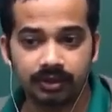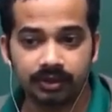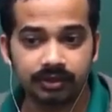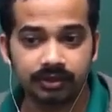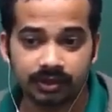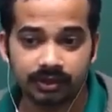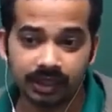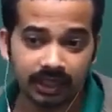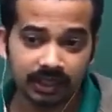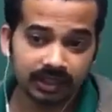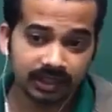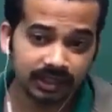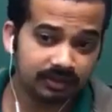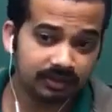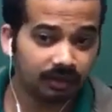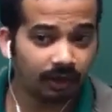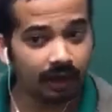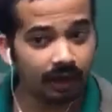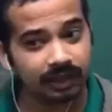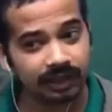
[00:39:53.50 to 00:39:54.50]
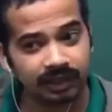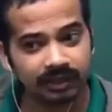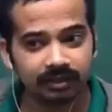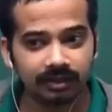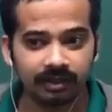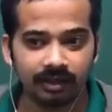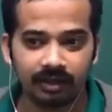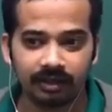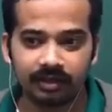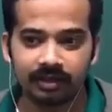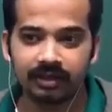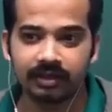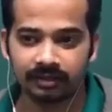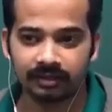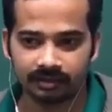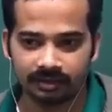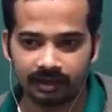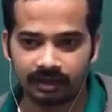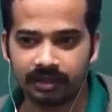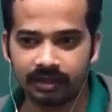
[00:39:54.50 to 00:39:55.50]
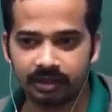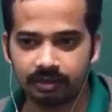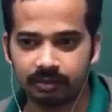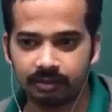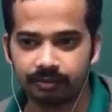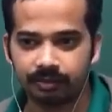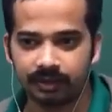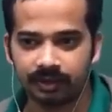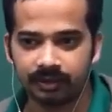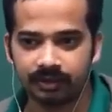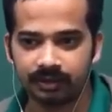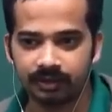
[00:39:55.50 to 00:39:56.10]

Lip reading: Its state is not as earlier. Are you getting my point?